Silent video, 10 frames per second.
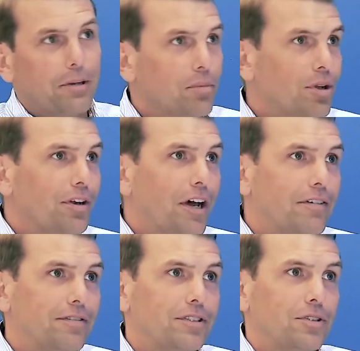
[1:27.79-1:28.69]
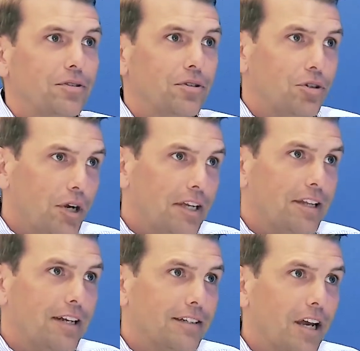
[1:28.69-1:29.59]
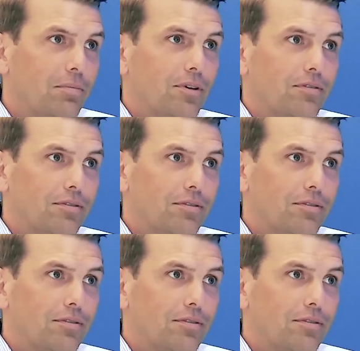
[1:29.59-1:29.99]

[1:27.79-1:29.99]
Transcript: nimble enough to create that type of